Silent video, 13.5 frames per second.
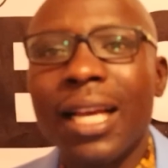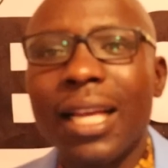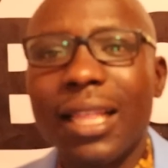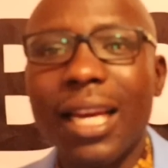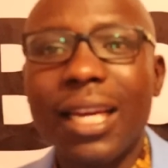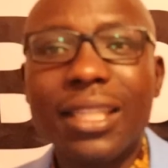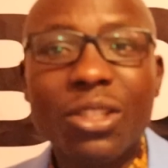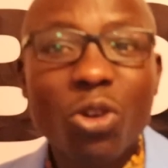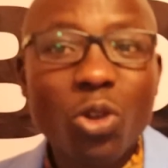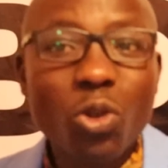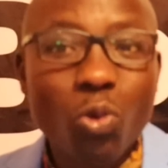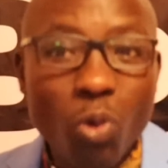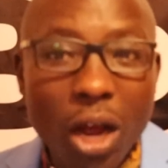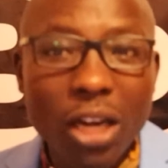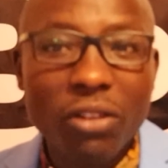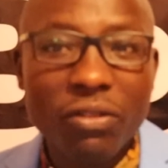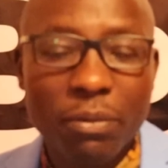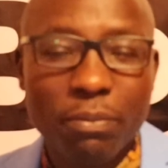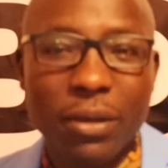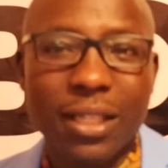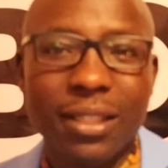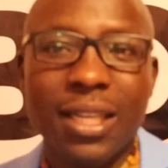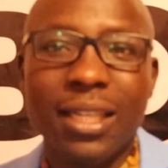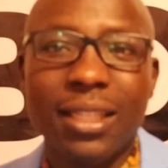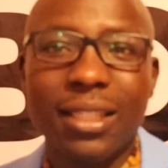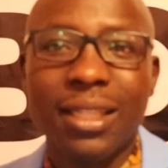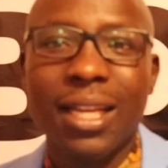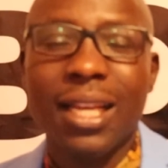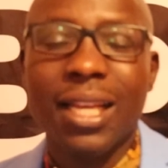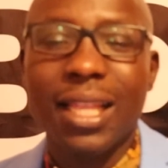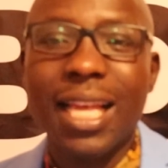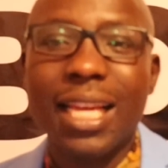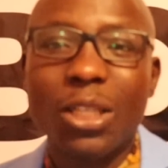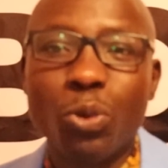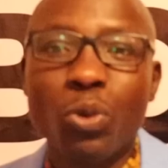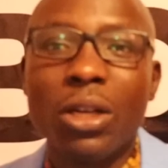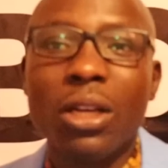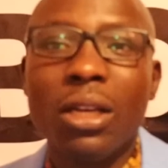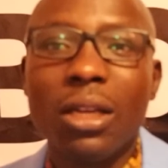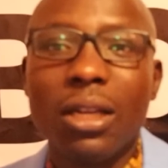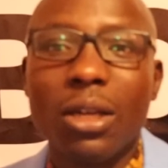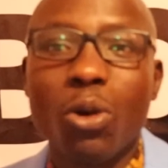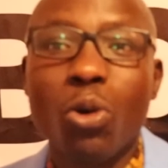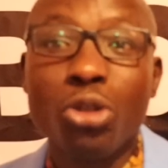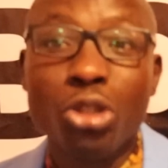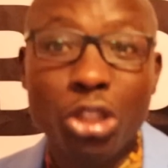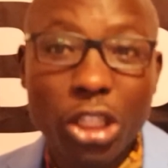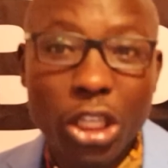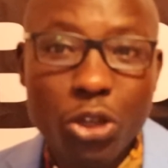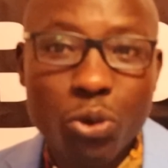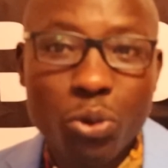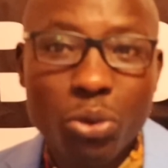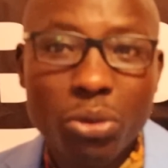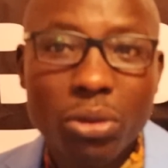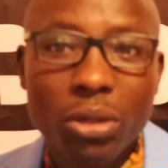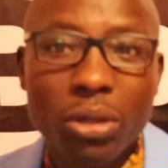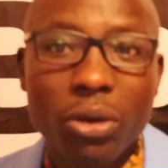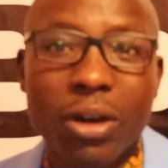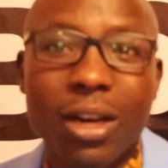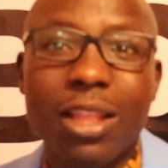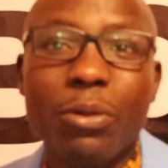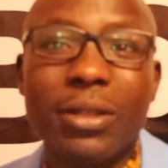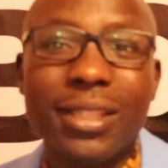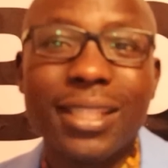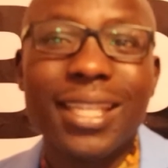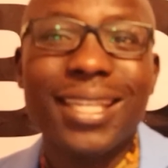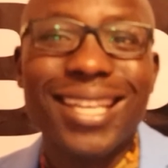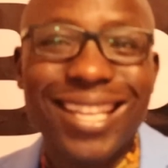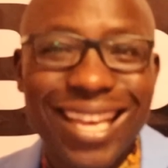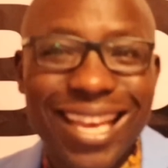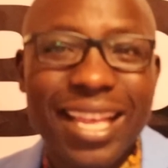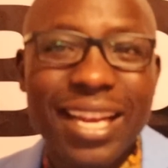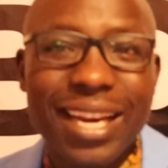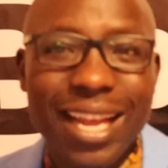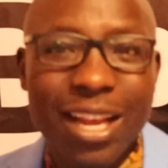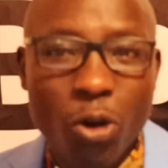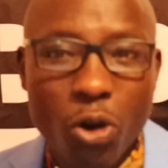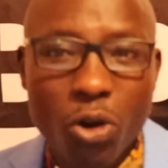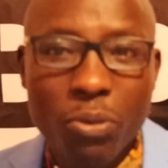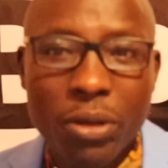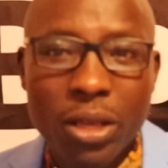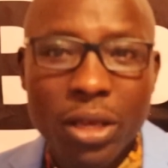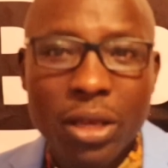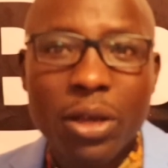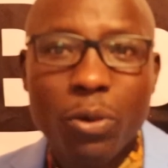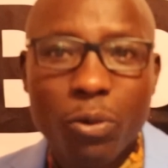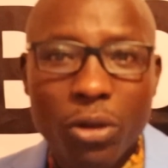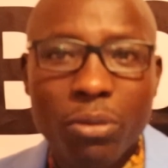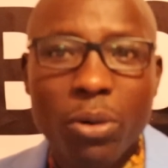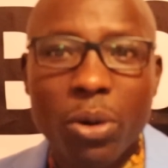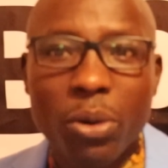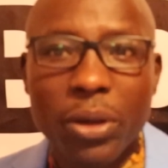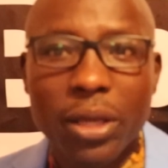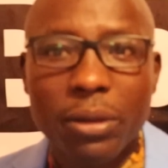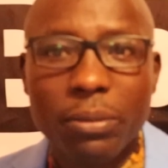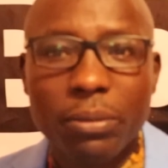that he's not one of the presidents that will continue, or rather will sink Kenyan economy with borrowing.